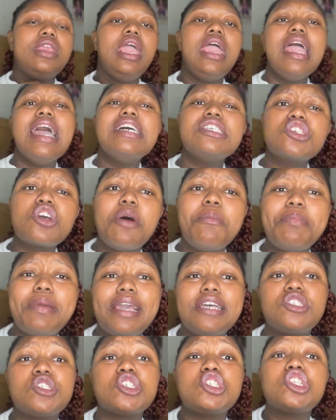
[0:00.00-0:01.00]
as
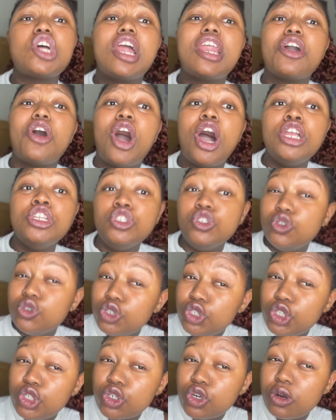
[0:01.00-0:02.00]
compared to starting on
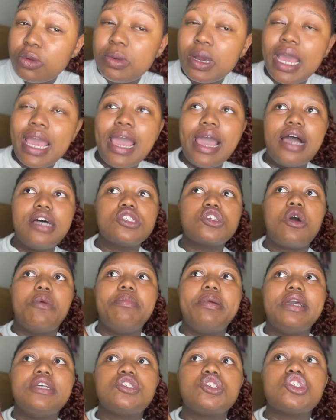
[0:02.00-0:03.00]
YouTube, as
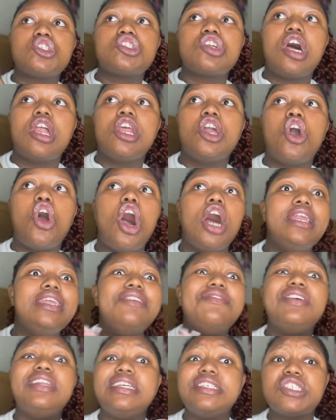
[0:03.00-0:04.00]
compared to starting on
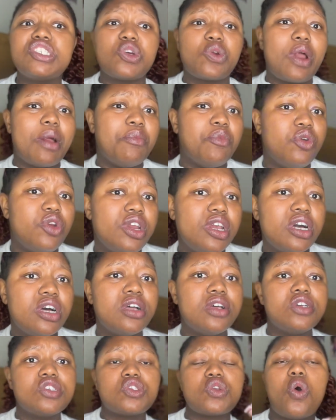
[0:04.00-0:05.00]
even Instagram
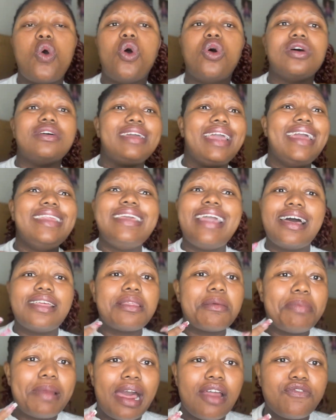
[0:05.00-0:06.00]
Reels or any
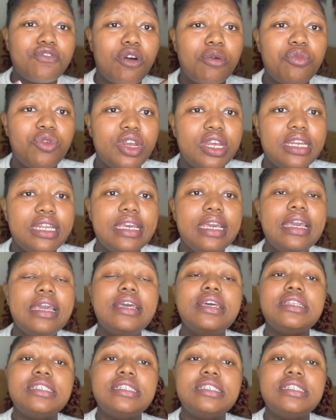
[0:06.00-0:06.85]
other platform really.